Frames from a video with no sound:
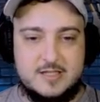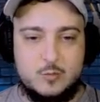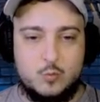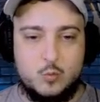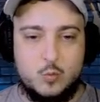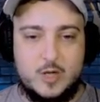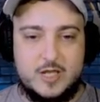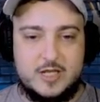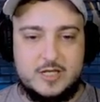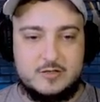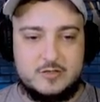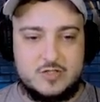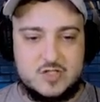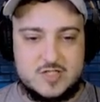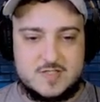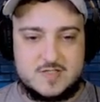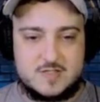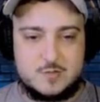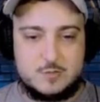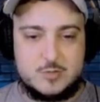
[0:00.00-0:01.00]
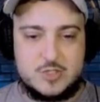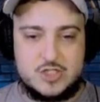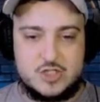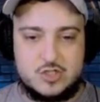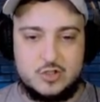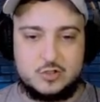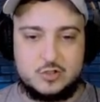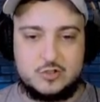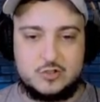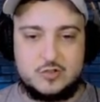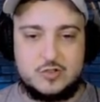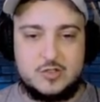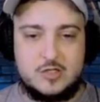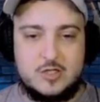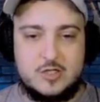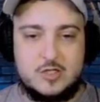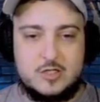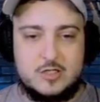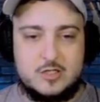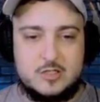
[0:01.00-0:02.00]
waiting just to be shot.
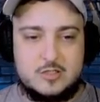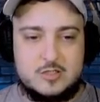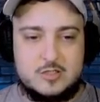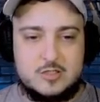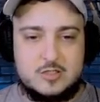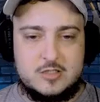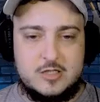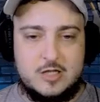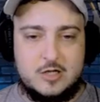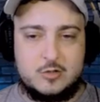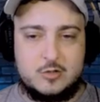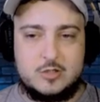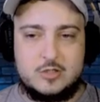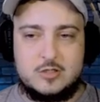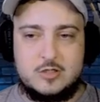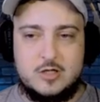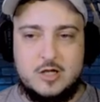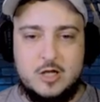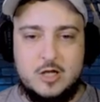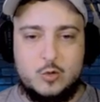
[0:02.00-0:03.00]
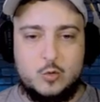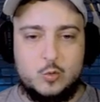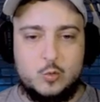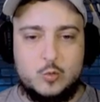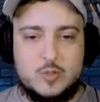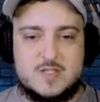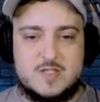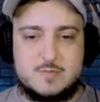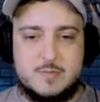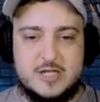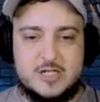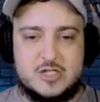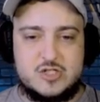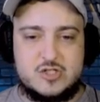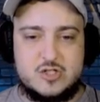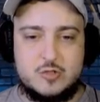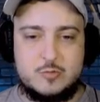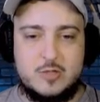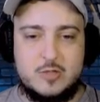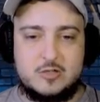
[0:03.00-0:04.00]
Now, I always make
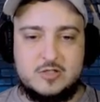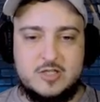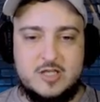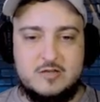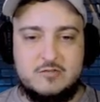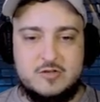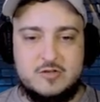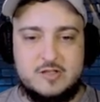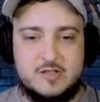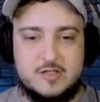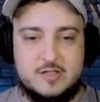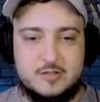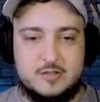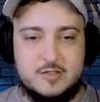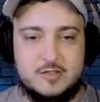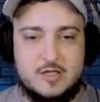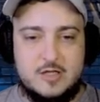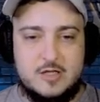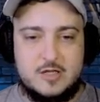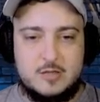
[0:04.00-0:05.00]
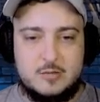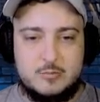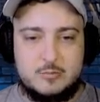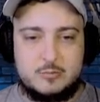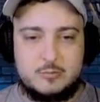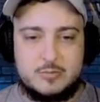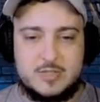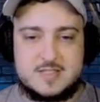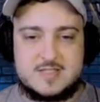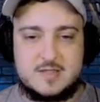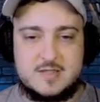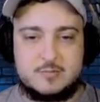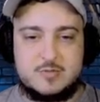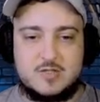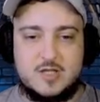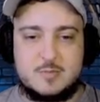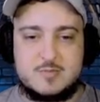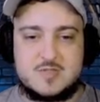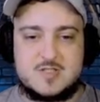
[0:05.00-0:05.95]
sure about everything, but sometimes,